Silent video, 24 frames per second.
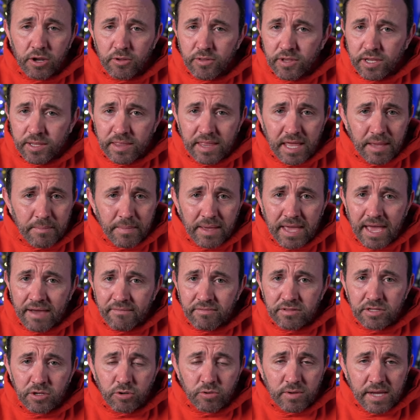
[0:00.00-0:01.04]
know they may have
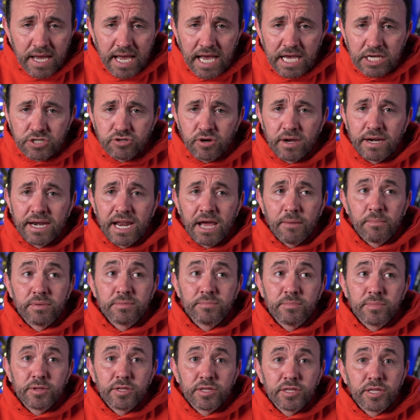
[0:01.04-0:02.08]
a little cash right now,
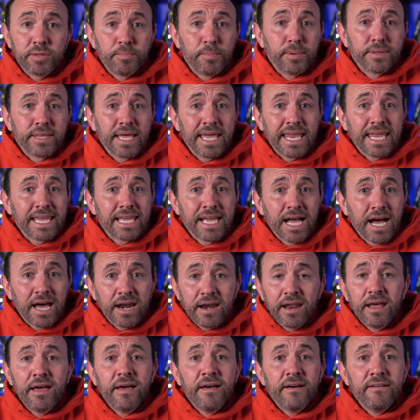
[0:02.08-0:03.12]
but they ain't
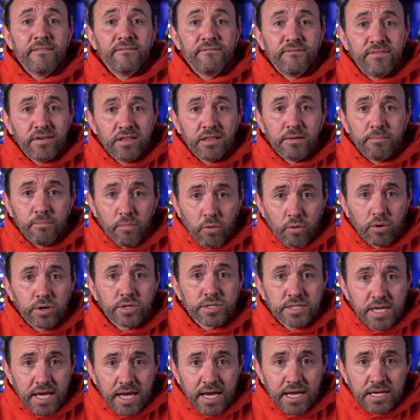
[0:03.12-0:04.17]
got Philip
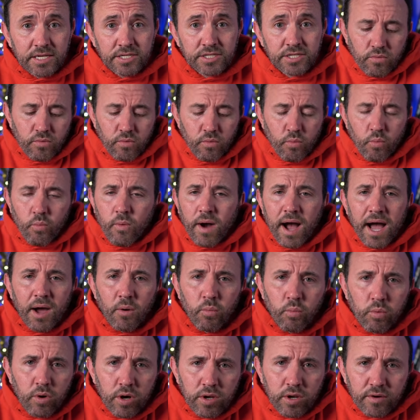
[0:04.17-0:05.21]
Morris cash. Why
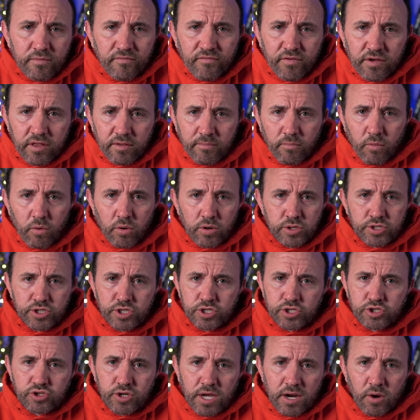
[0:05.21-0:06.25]
wouldn't Philip Morris
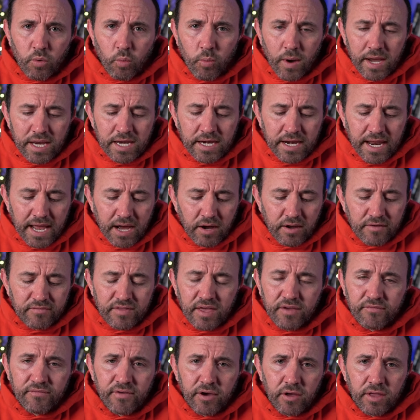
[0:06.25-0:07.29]
just try to wait it out if
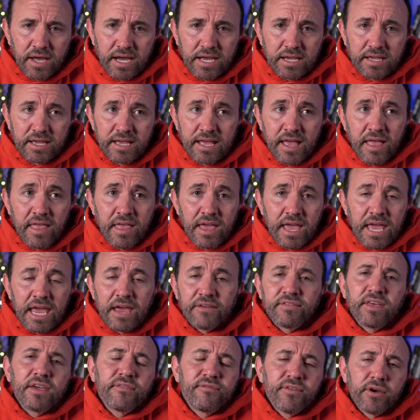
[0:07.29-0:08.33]
they felt like
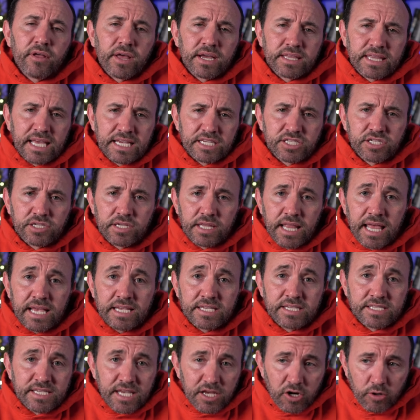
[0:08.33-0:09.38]
that
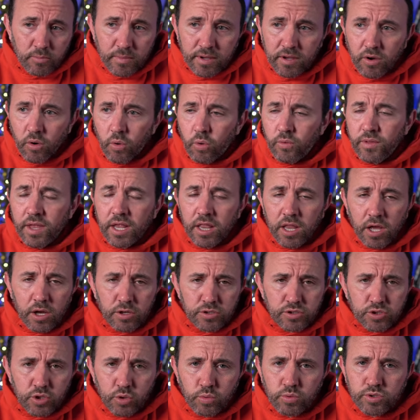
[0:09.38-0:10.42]
settlement or that
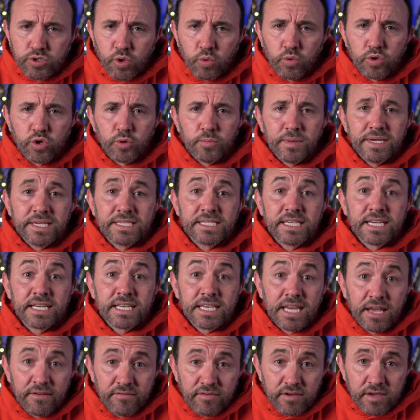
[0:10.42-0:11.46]
lawsuit was going to be
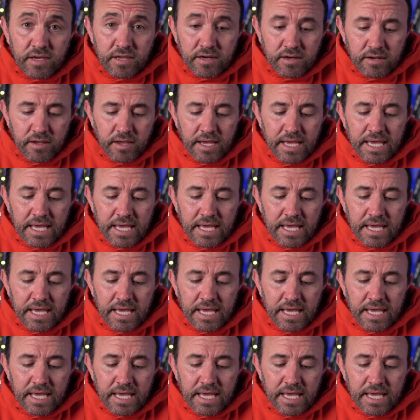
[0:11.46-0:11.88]
significant